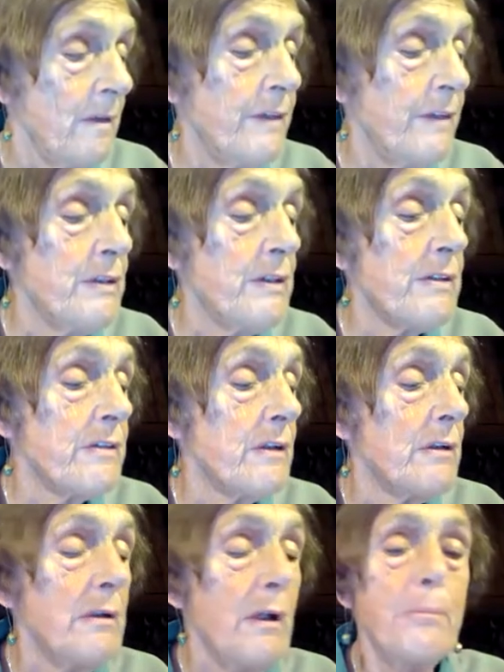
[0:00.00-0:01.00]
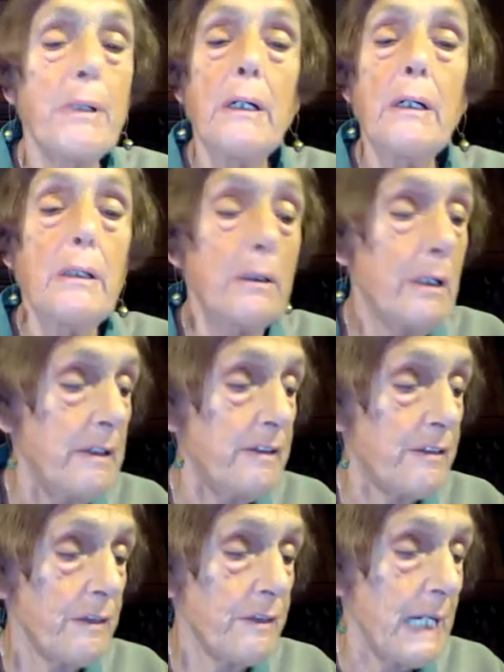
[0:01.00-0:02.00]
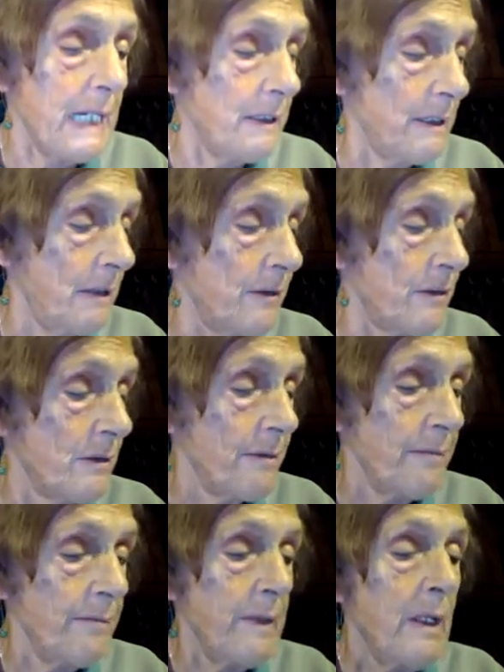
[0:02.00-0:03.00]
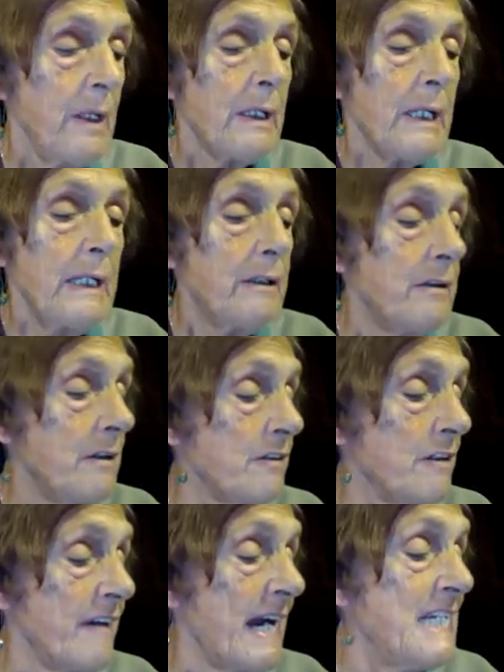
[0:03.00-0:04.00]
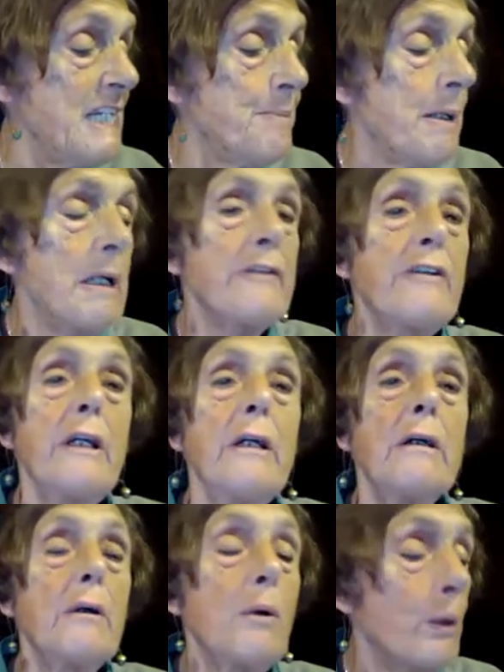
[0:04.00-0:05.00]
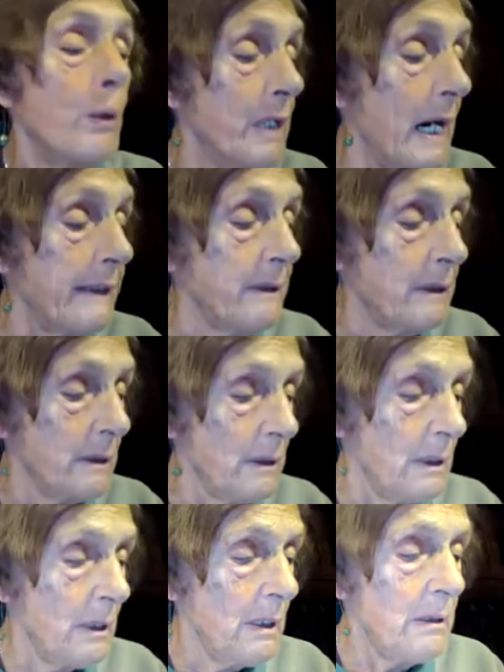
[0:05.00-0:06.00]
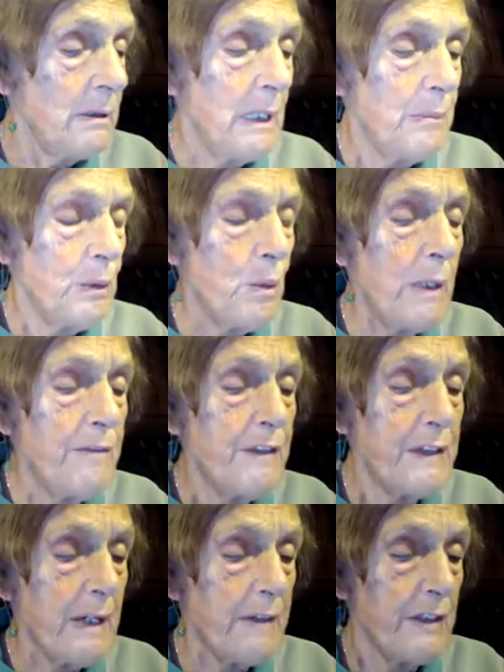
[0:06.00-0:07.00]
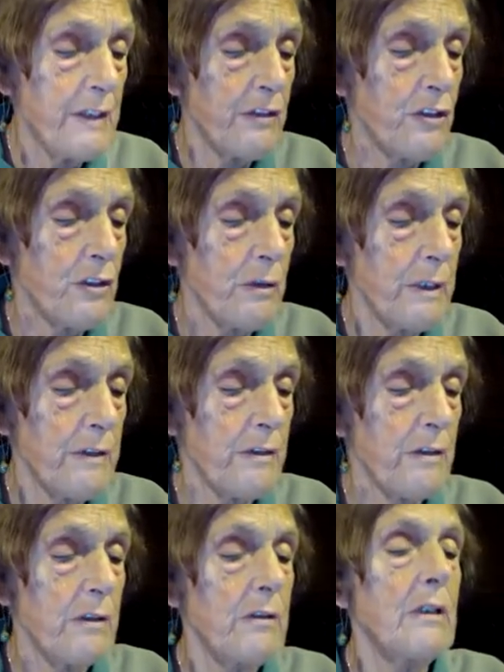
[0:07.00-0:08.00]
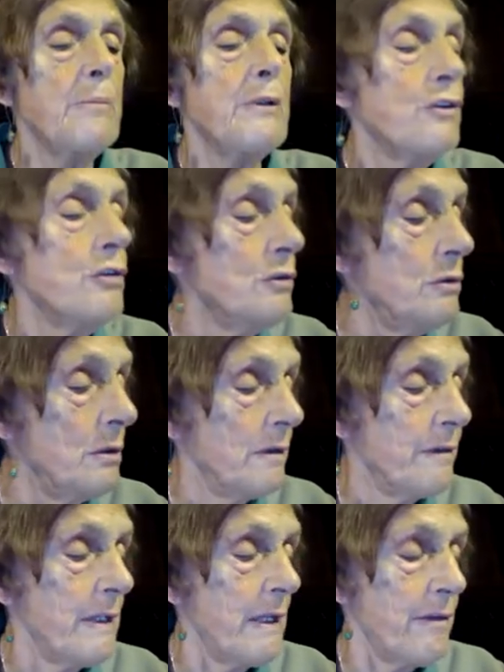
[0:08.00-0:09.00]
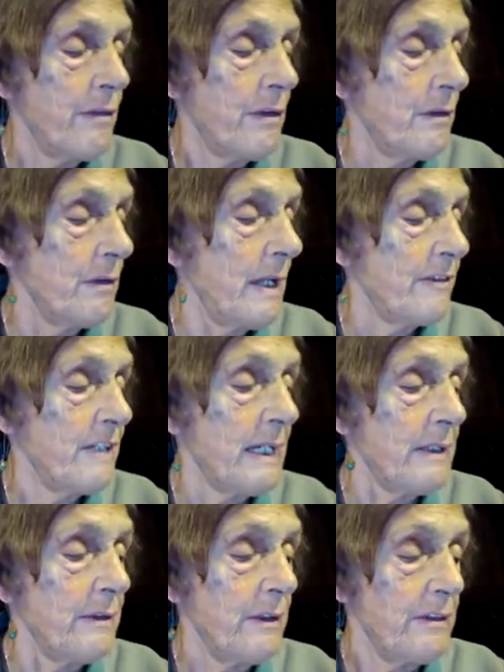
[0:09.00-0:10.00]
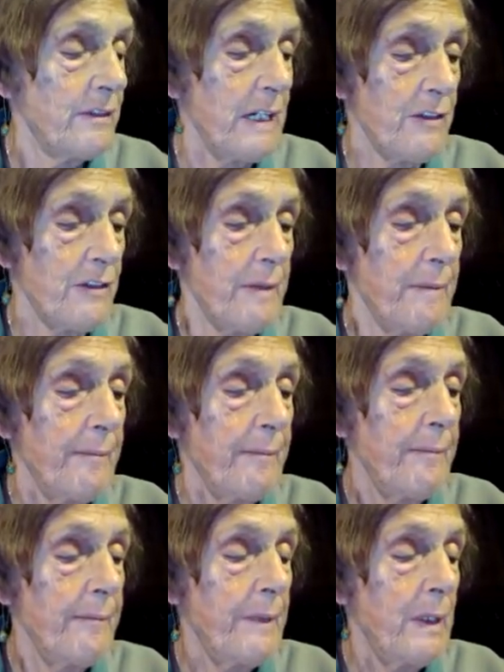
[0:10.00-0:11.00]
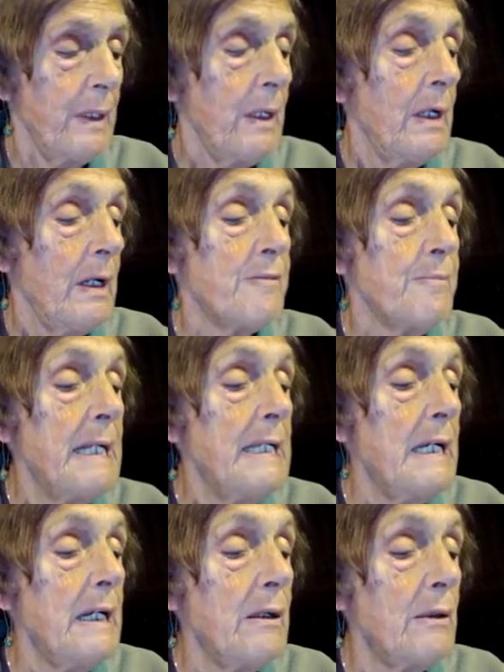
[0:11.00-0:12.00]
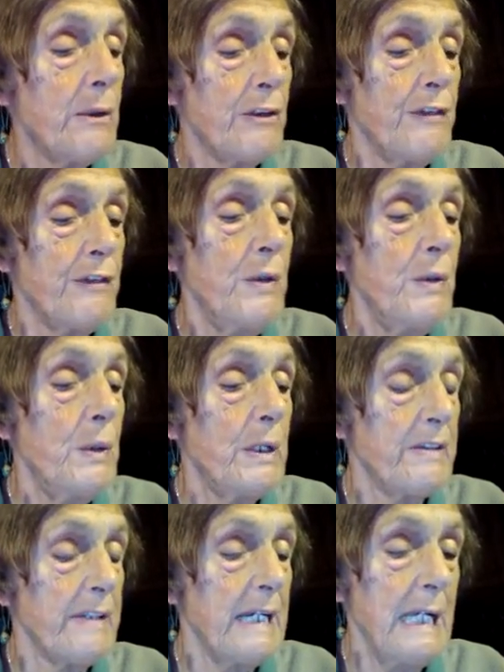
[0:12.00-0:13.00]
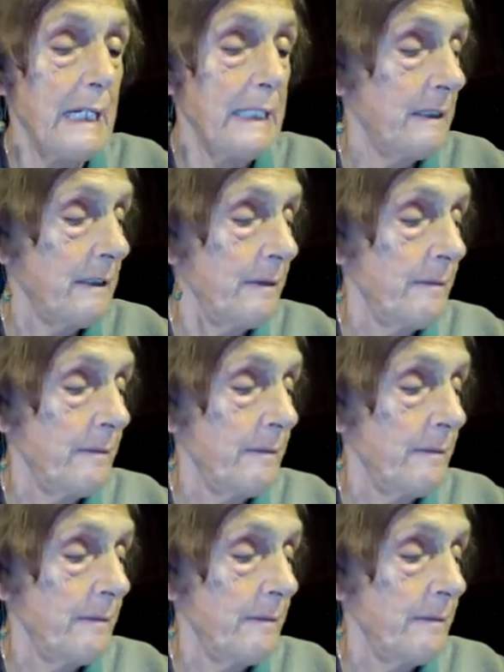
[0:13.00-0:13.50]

Voters number on a list of candidates, candidates of any party or none, number one for their first choice, number two for their second, etc. As many or as few as they like.